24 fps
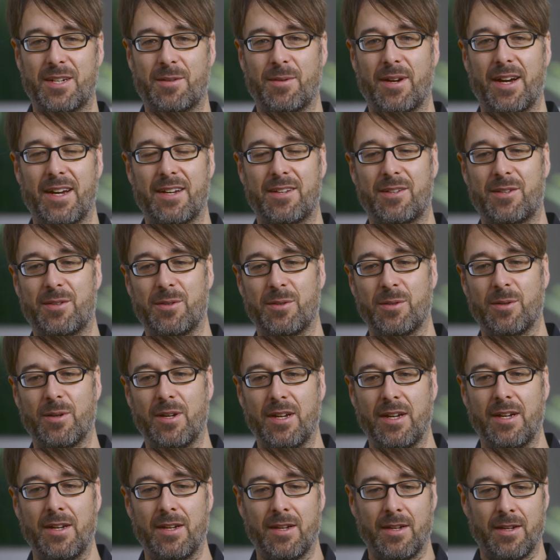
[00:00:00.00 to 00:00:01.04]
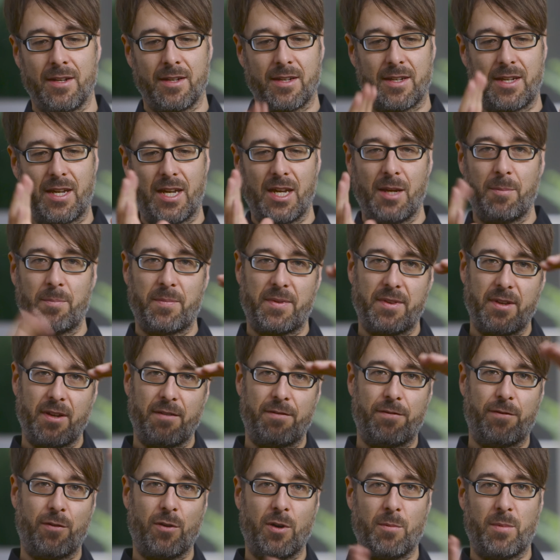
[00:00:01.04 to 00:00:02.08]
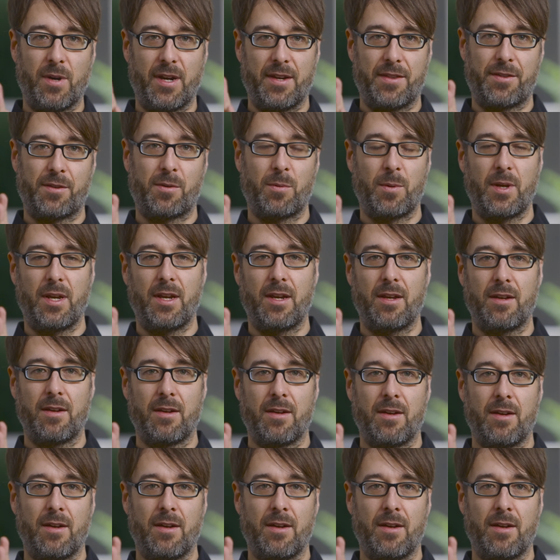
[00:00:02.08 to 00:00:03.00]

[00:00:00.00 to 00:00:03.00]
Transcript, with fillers: tried to keep the 4x3